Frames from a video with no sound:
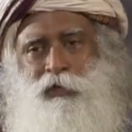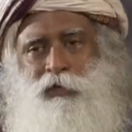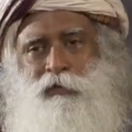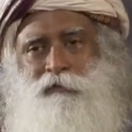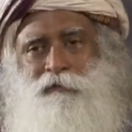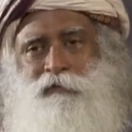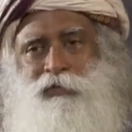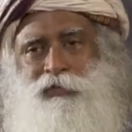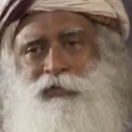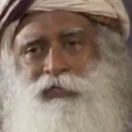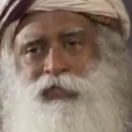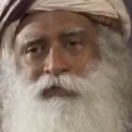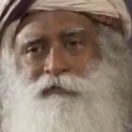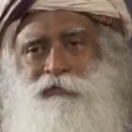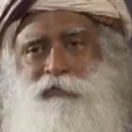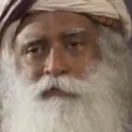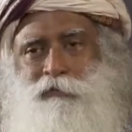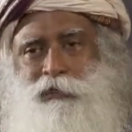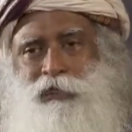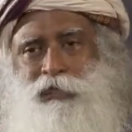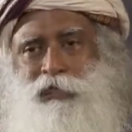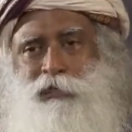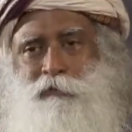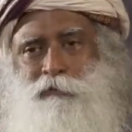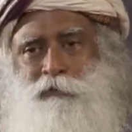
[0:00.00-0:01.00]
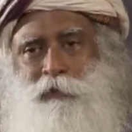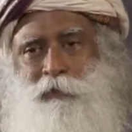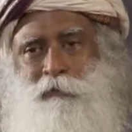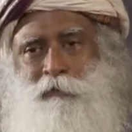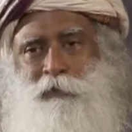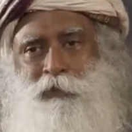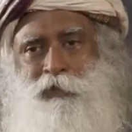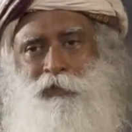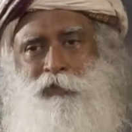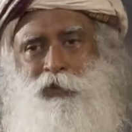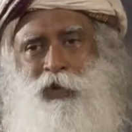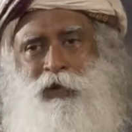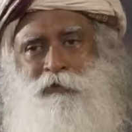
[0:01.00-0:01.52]
for 7 billion people,
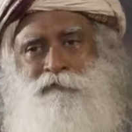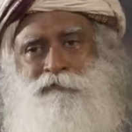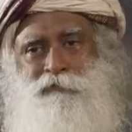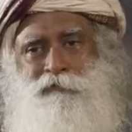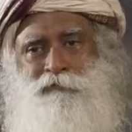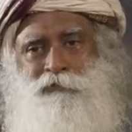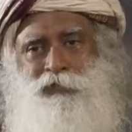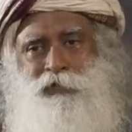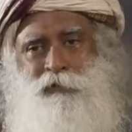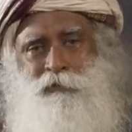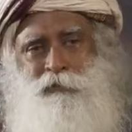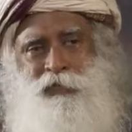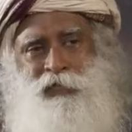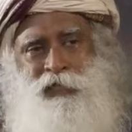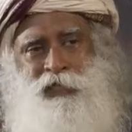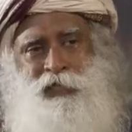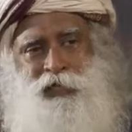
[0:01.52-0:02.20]
you have 15 billion